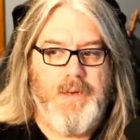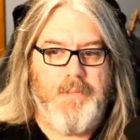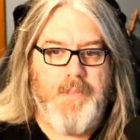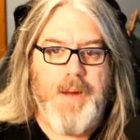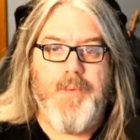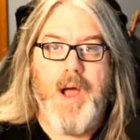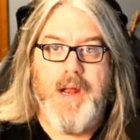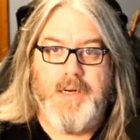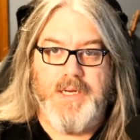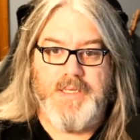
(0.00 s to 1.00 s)
my
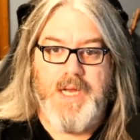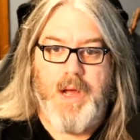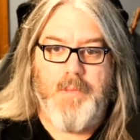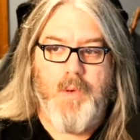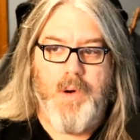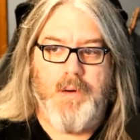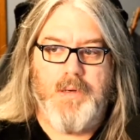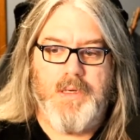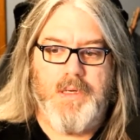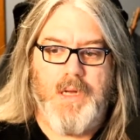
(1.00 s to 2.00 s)
product is now more
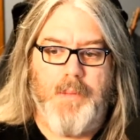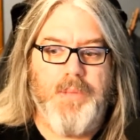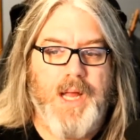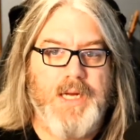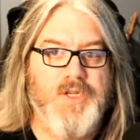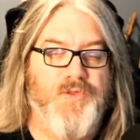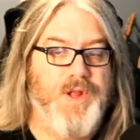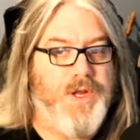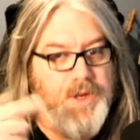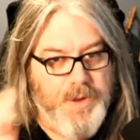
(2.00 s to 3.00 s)
complex for
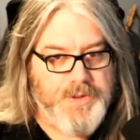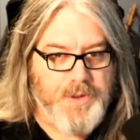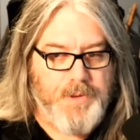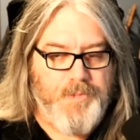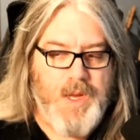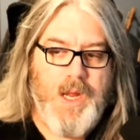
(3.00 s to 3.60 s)
the user